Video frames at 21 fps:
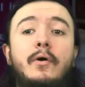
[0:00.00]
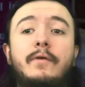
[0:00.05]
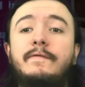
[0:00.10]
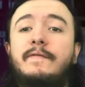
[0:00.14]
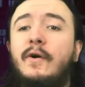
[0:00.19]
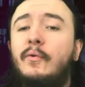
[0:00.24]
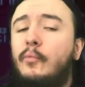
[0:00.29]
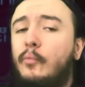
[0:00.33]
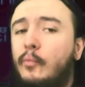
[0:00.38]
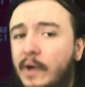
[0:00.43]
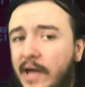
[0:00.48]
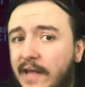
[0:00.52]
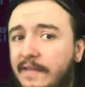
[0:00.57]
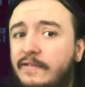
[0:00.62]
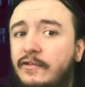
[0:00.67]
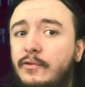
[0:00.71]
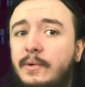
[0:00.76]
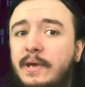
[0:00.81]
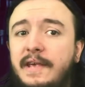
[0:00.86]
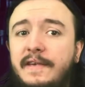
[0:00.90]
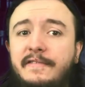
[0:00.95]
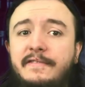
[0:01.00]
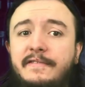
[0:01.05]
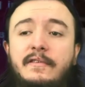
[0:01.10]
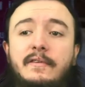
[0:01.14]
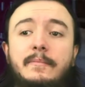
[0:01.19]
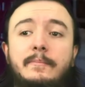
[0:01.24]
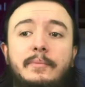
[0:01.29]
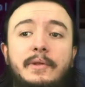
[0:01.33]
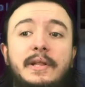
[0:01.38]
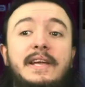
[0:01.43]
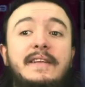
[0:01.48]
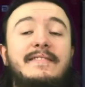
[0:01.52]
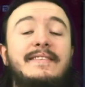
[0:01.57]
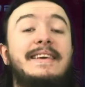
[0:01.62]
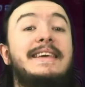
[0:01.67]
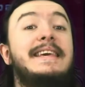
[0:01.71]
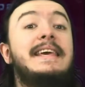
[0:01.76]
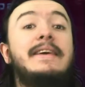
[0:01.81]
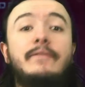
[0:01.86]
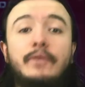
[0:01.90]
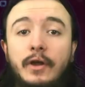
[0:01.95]
mode felt way too easy to
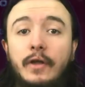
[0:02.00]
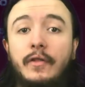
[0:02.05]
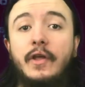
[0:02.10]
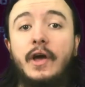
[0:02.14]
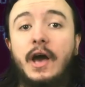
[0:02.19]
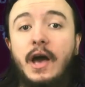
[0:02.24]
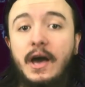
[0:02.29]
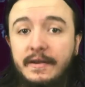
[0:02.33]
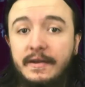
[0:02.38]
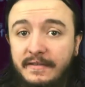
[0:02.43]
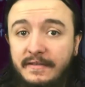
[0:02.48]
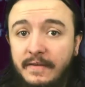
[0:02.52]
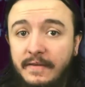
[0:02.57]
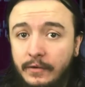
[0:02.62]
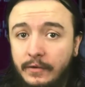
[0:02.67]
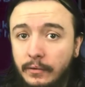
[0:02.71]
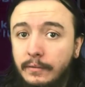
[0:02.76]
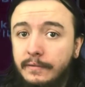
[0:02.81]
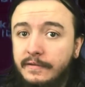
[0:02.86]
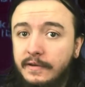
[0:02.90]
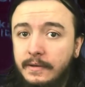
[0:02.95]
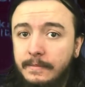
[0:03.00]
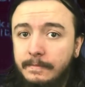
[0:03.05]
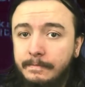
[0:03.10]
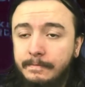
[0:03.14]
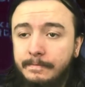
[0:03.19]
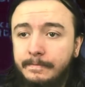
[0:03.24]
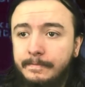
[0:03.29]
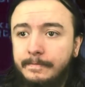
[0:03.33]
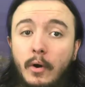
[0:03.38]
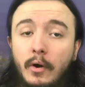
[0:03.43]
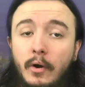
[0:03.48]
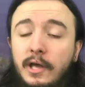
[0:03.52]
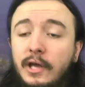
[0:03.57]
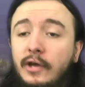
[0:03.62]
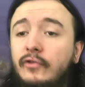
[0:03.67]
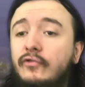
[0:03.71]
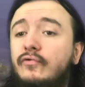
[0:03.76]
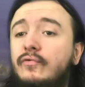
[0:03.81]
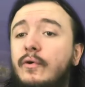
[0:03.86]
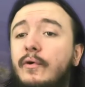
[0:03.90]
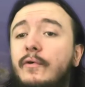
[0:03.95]
complete, even on the hardest difficulty. The
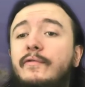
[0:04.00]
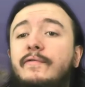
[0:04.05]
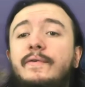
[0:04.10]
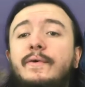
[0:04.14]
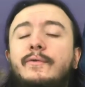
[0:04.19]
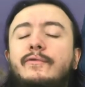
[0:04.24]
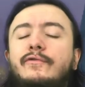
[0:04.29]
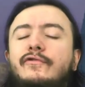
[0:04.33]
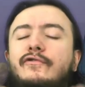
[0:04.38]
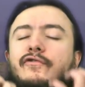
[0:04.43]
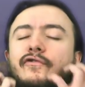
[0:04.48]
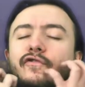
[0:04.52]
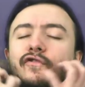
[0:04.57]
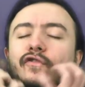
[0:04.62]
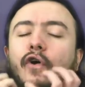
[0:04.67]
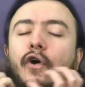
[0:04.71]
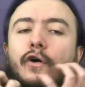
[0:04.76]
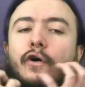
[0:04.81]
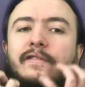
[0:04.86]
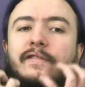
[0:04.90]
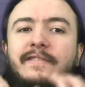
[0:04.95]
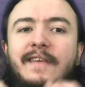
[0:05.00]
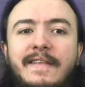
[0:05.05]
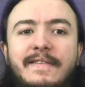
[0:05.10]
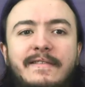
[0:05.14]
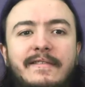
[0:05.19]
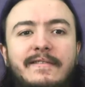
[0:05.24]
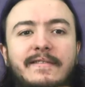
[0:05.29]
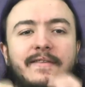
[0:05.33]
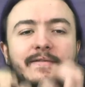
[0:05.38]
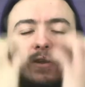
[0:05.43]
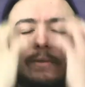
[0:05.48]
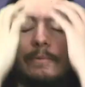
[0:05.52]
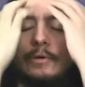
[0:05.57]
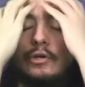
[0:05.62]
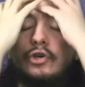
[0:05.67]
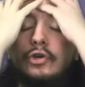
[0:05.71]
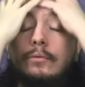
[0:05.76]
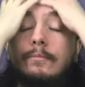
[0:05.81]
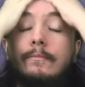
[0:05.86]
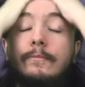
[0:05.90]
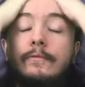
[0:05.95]
walking controls feel so sensitive and it
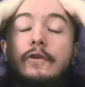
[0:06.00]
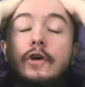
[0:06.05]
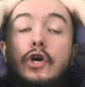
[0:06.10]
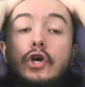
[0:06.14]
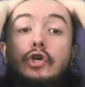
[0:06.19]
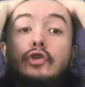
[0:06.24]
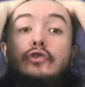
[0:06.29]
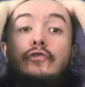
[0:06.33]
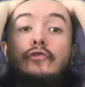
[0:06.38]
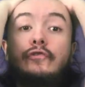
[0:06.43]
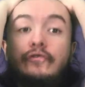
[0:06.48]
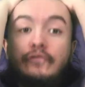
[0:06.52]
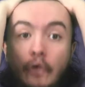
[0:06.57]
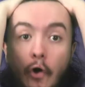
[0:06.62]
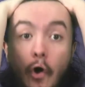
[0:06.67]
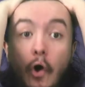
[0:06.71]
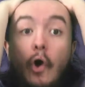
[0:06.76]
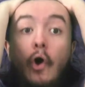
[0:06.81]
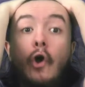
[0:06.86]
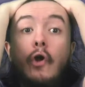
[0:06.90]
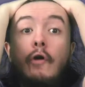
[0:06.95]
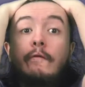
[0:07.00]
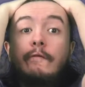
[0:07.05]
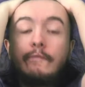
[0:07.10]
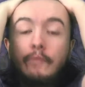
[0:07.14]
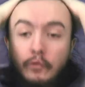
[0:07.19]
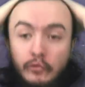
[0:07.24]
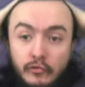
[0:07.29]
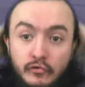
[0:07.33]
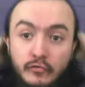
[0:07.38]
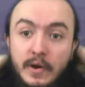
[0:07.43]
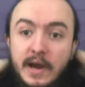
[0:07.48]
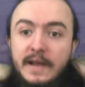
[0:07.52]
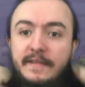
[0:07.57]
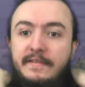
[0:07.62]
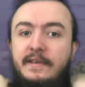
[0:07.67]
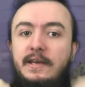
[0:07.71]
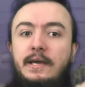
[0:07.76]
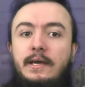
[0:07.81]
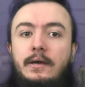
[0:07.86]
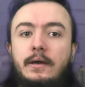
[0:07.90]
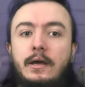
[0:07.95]
becomes so
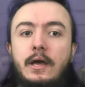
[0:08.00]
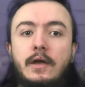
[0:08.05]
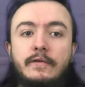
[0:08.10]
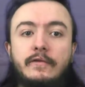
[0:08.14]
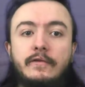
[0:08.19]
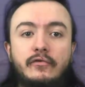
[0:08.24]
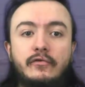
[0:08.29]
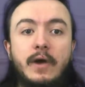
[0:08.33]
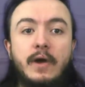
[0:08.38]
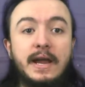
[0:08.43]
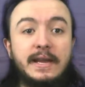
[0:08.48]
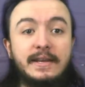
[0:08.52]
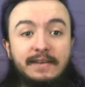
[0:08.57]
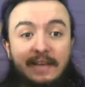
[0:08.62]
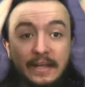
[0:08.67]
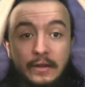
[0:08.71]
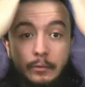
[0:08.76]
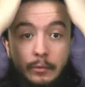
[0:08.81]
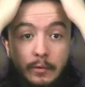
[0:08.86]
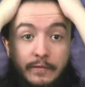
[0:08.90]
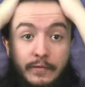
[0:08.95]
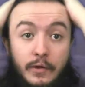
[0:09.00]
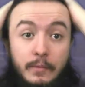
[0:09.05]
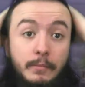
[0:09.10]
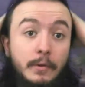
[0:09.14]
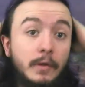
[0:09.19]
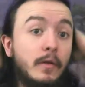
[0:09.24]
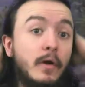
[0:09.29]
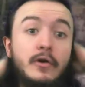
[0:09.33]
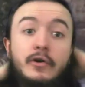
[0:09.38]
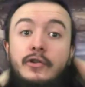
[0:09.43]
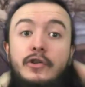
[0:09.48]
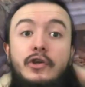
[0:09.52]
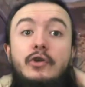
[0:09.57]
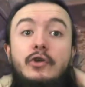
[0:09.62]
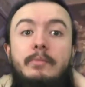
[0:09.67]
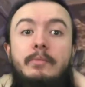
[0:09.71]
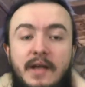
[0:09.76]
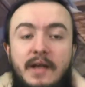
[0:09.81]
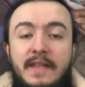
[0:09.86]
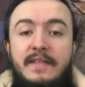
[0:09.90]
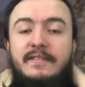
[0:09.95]
frustrating to try and deal with them the longer that
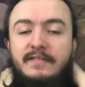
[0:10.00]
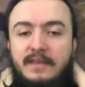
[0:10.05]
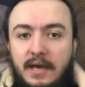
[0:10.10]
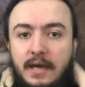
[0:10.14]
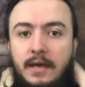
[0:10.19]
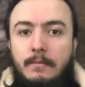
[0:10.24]
you play this